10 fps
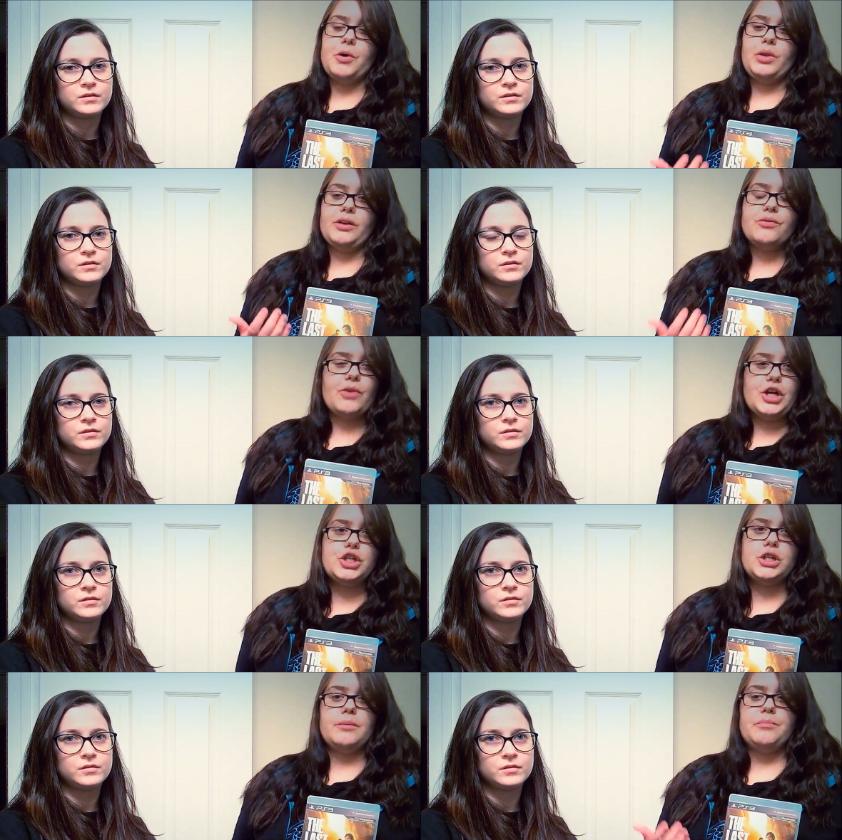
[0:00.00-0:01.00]
Speaker 1: about like
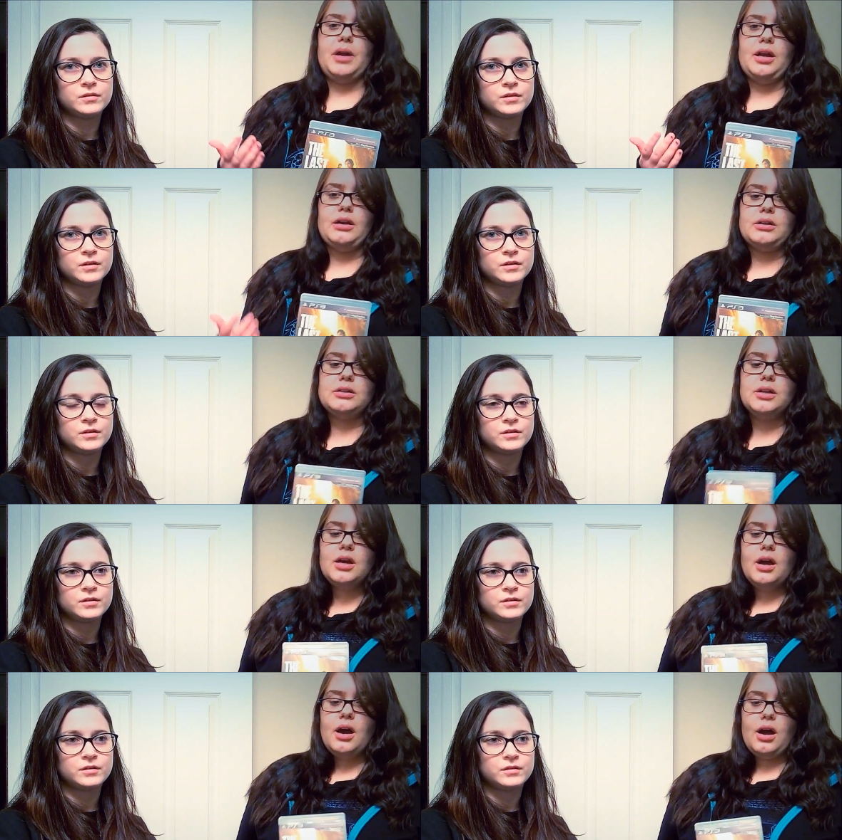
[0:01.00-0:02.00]
friendship and
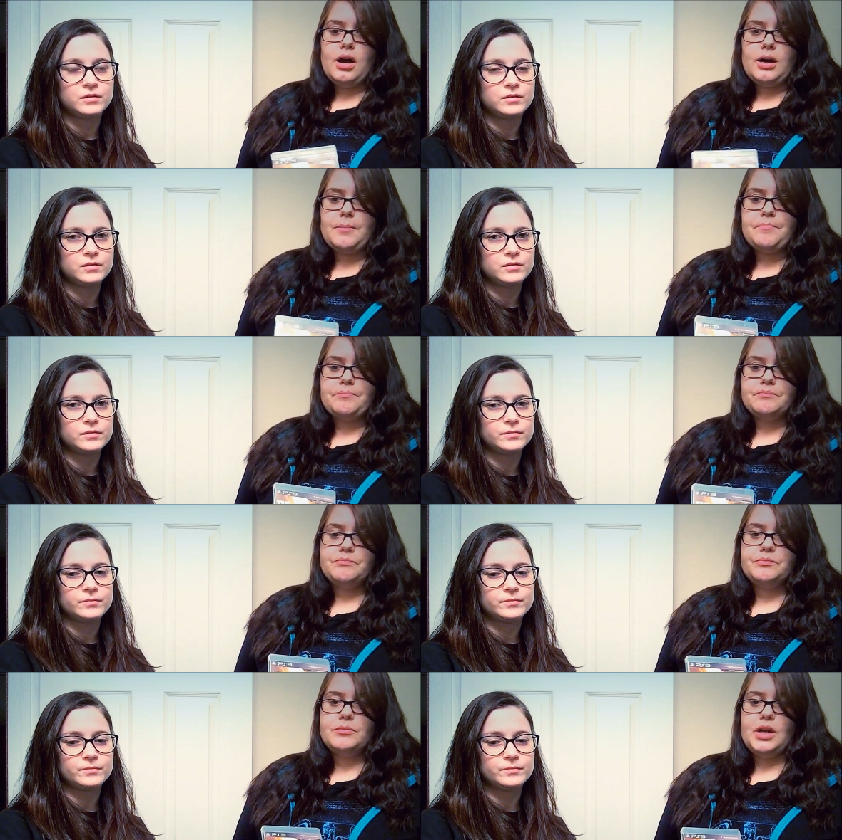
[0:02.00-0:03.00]
um,
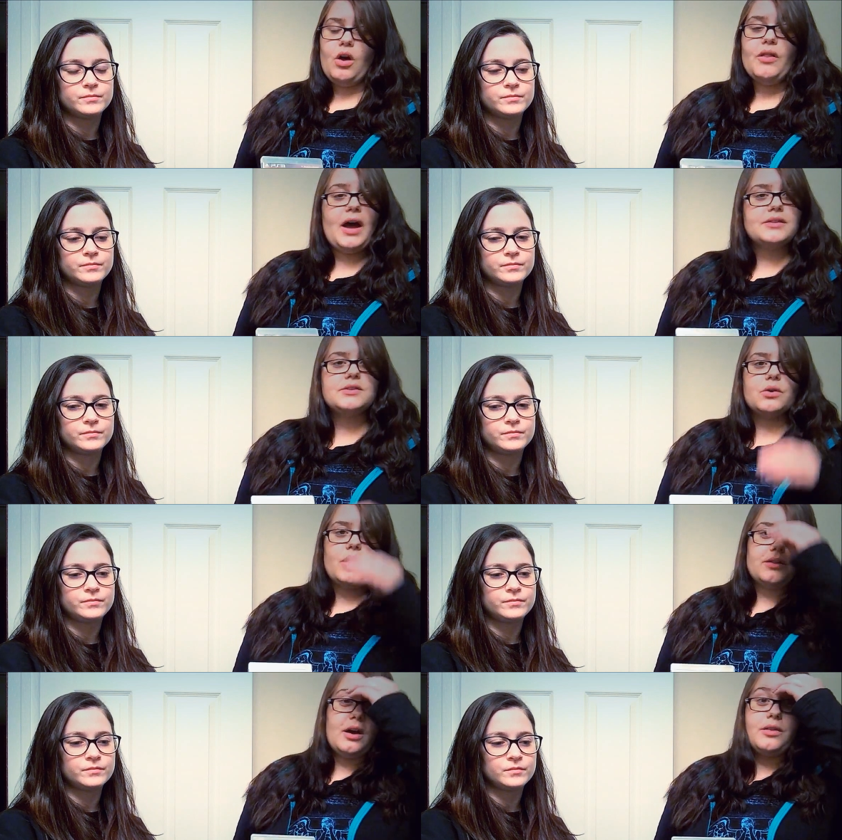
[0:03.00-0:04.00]
and all that. So
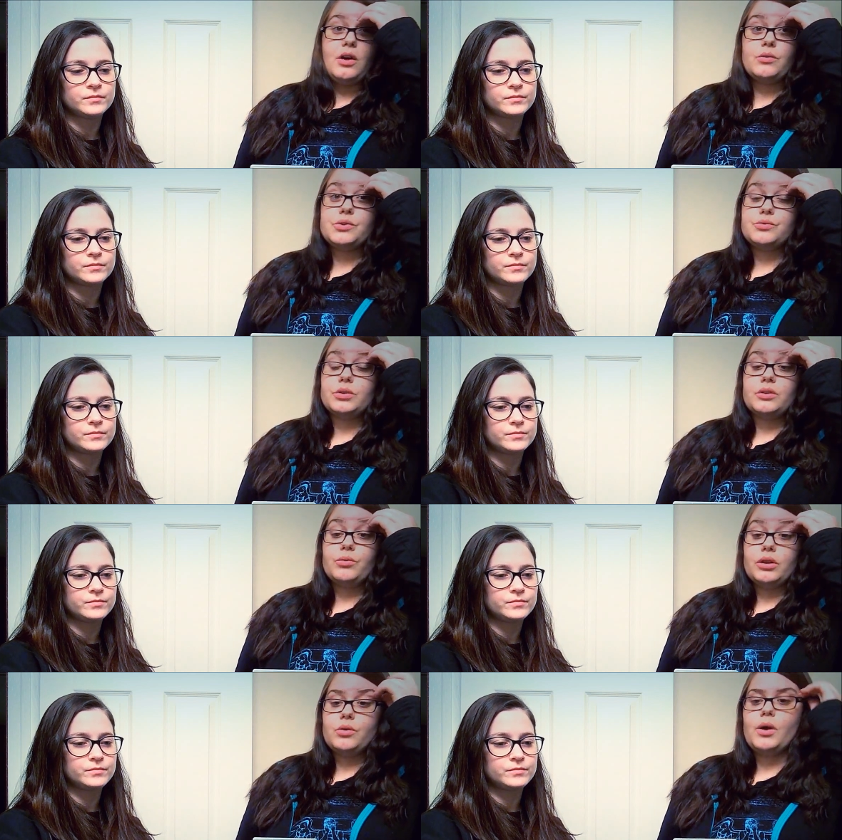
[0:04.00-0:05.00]
I, I thought it was really,
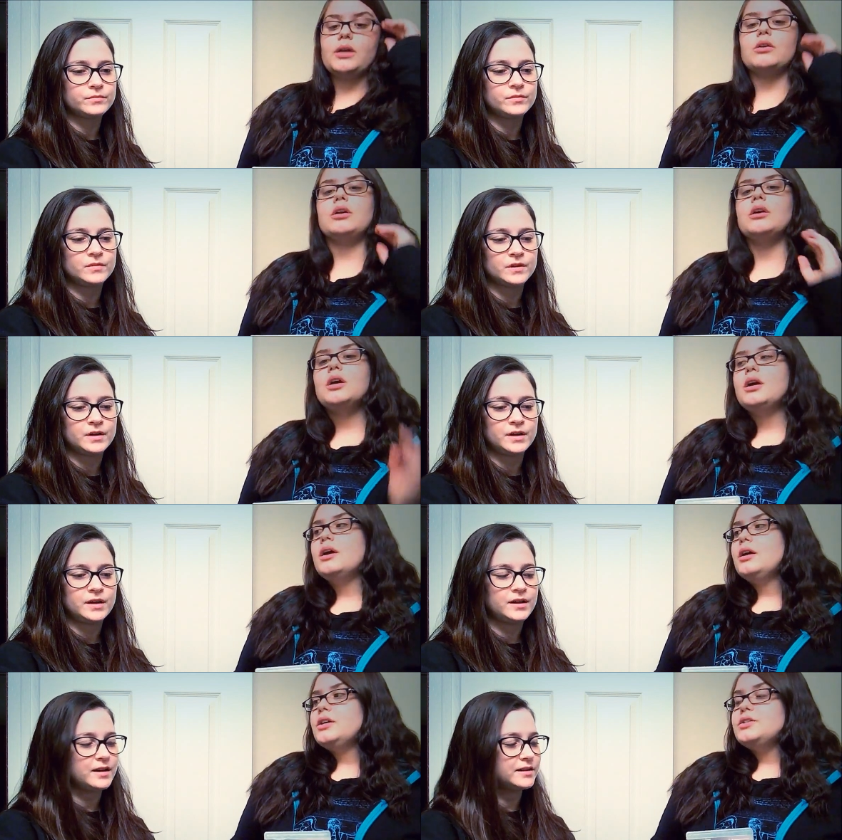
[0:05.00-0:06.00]
really quite good.
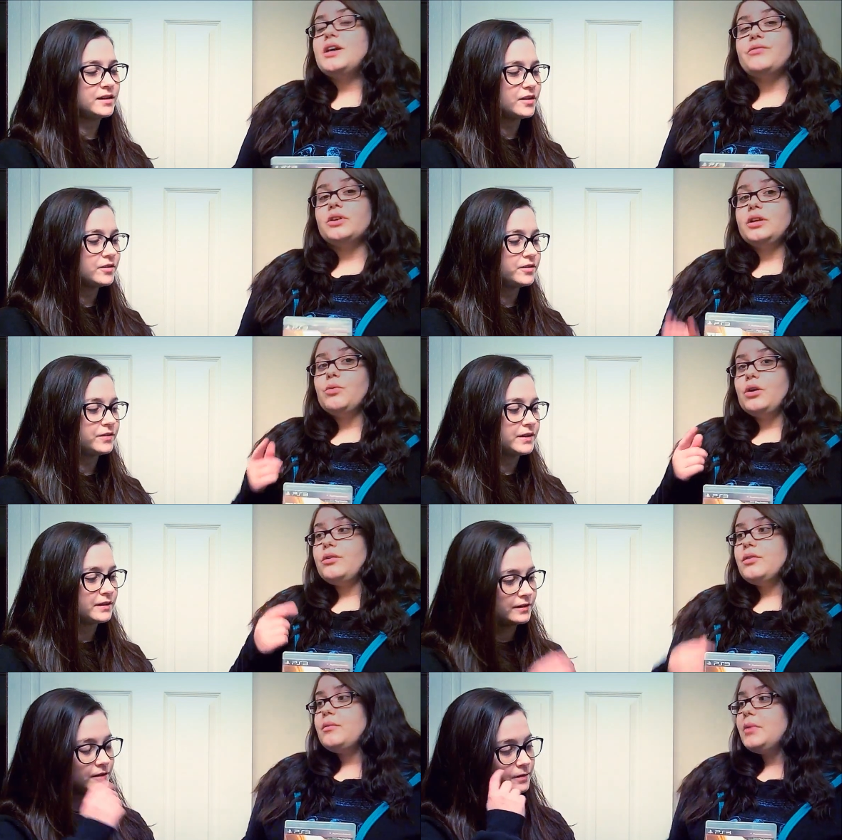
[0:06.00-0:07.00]
Speaker 2: Another Definitely thing,
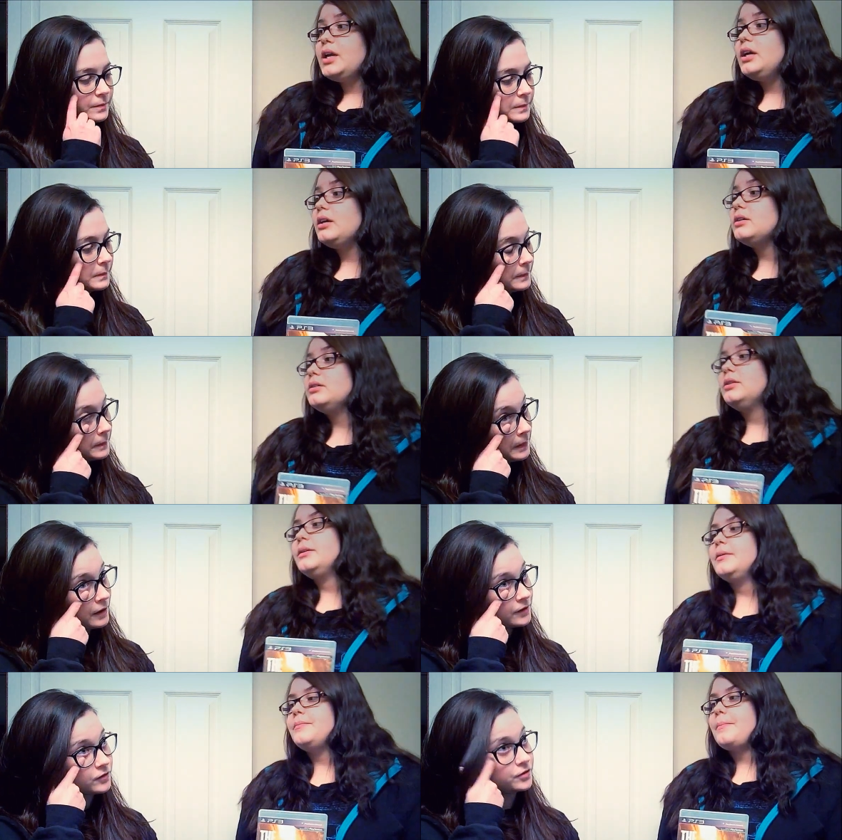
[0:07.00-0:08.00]
worth the money.
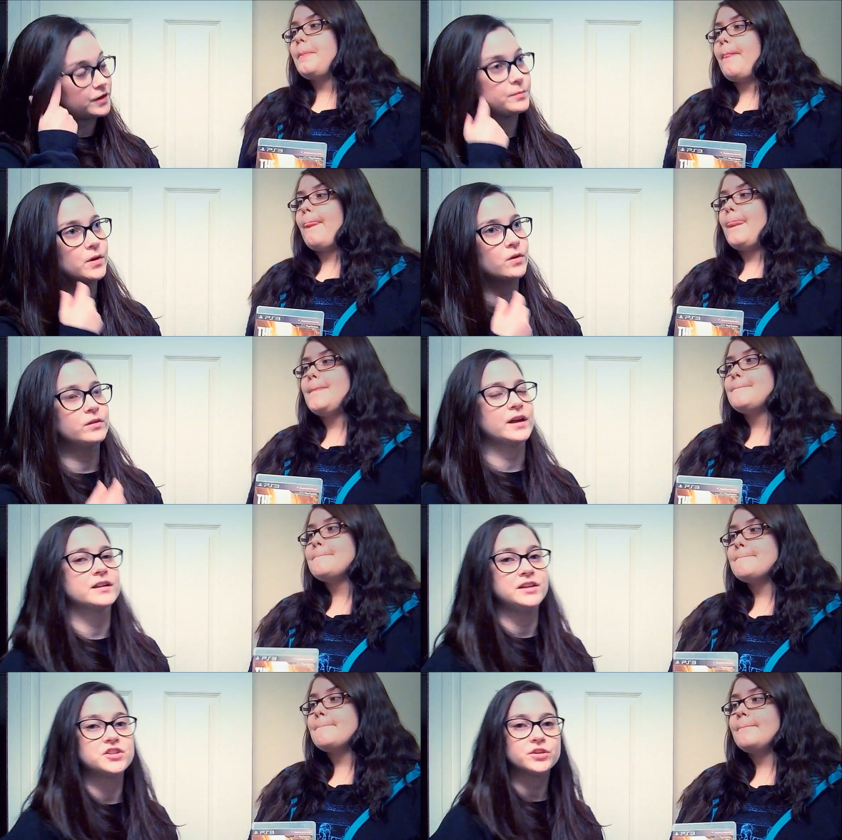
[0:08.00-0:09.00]
Another thing about
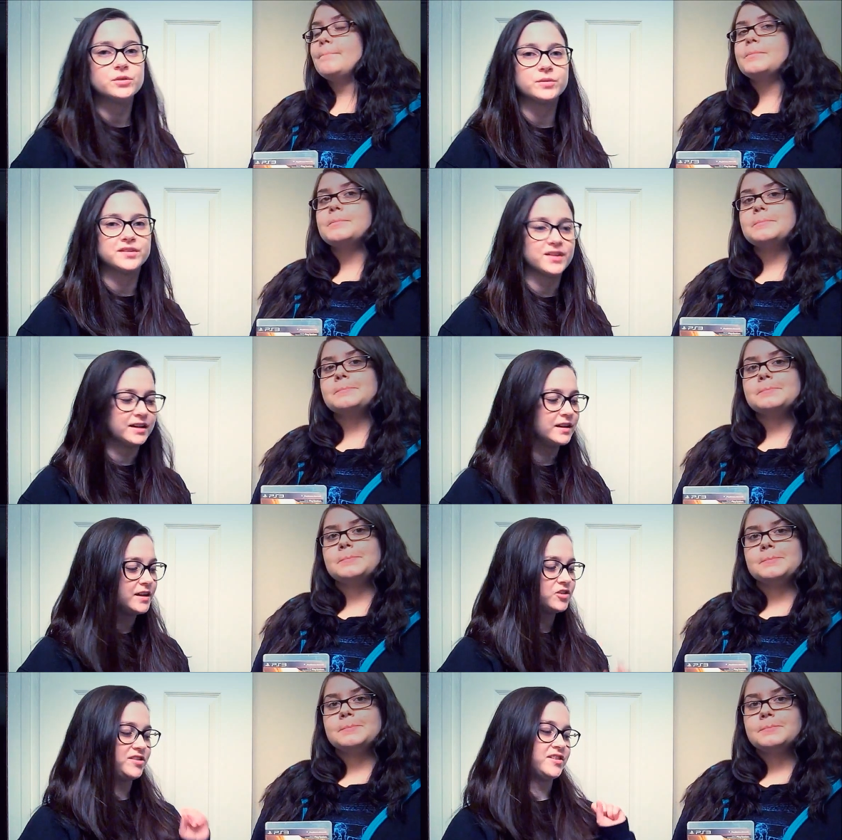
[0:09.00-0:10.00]
Ellie too is that
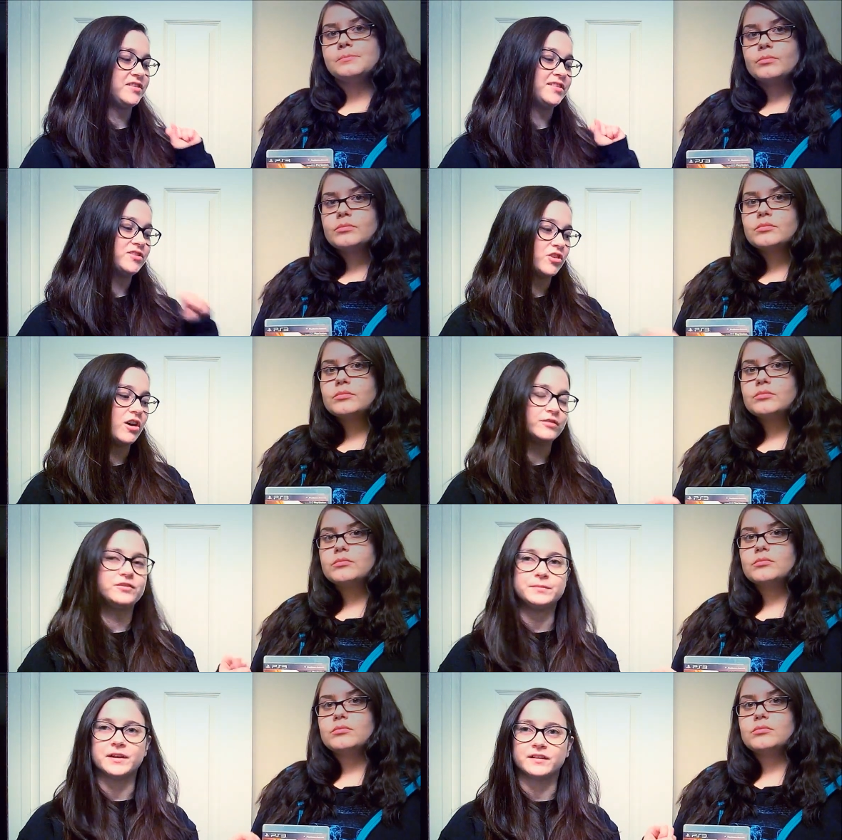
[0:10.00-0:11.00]
she's such a strong
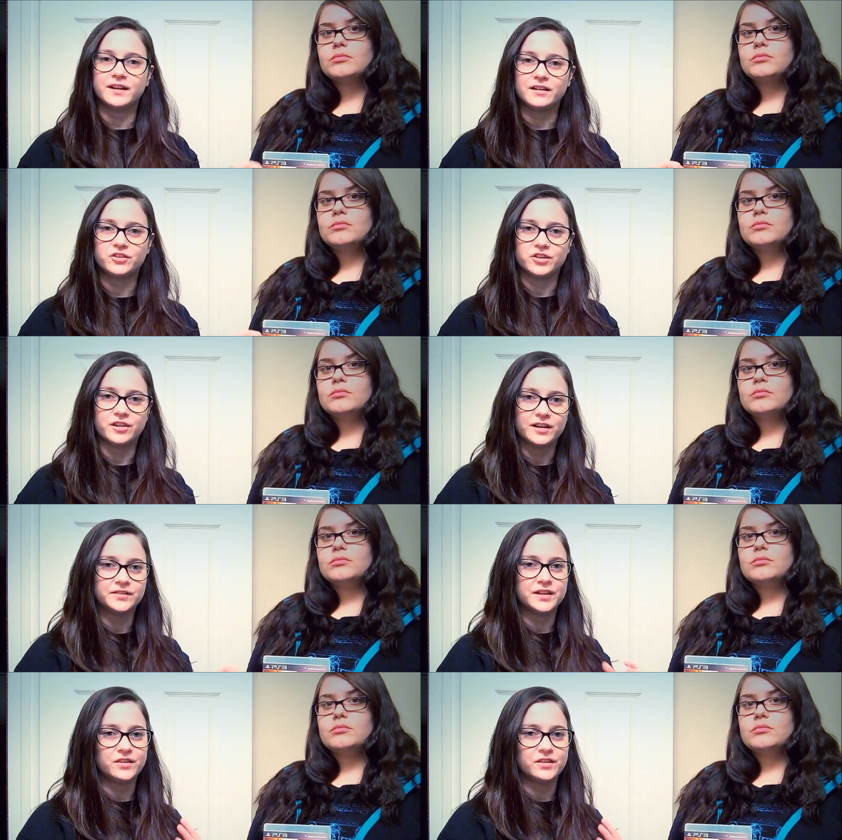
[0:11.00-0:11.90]
female character, and then